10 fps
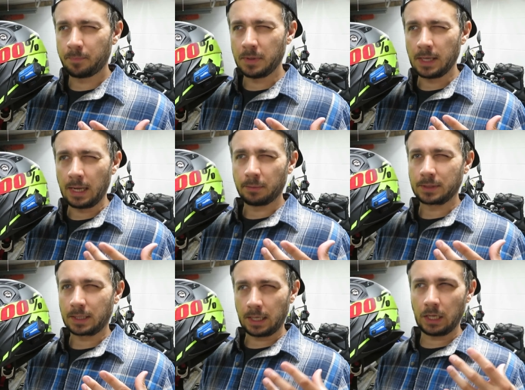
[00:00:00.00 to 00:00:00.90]
being able
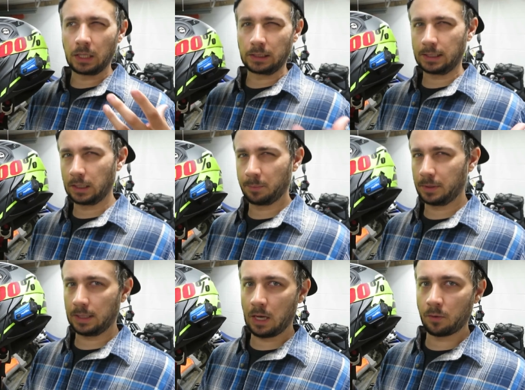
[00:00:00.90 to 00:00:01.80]
to get a little
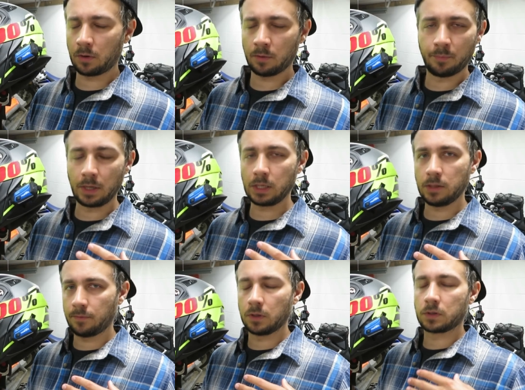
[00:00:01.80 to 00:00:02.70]
bit louder, but
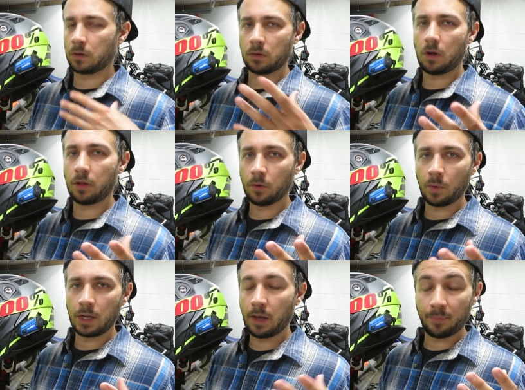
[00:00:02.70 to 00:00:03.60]
even turned all the
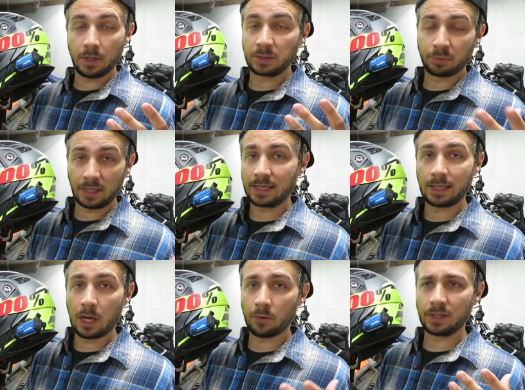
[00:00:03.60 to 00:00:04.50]
way up, it's plenty
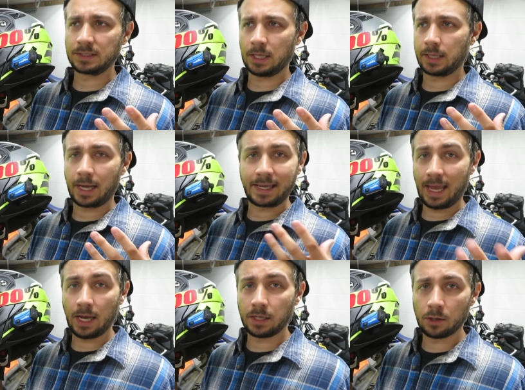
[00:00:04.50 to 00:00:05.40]
loud. It's not like I
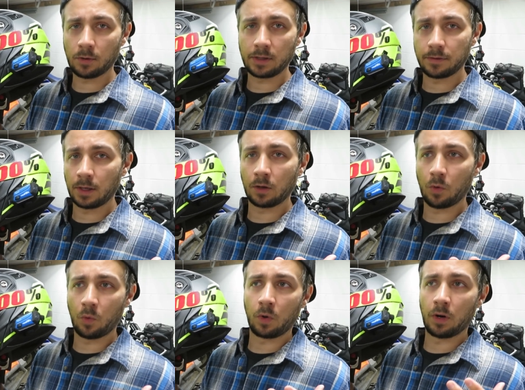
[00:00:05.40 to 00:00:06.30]
can't hear anything
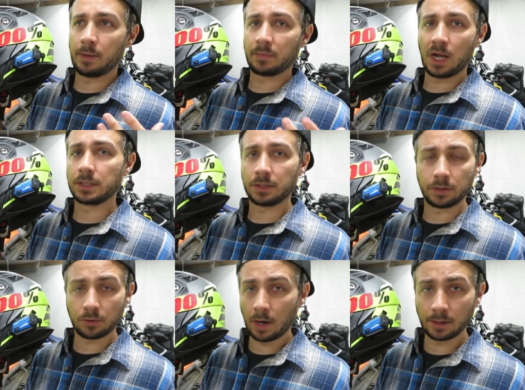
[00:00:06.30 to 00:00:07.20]
or I'm
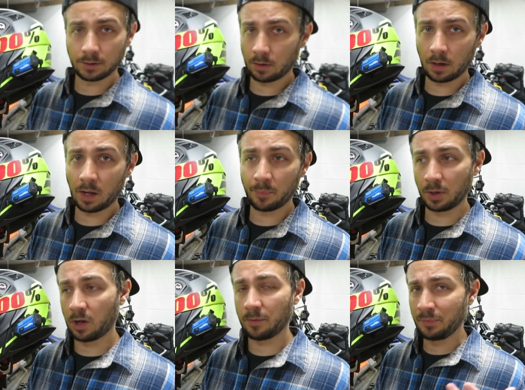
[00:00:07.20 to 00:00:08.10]
constantly trying to turn it up
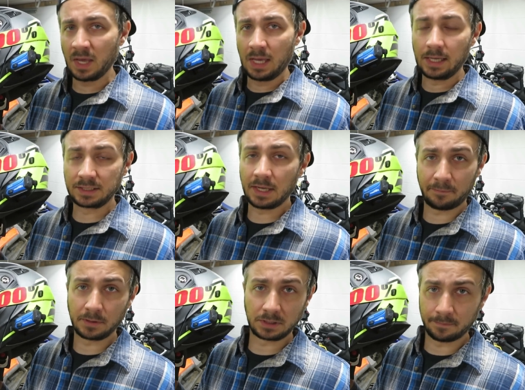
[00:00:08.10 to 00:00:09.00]
at all. It's definitely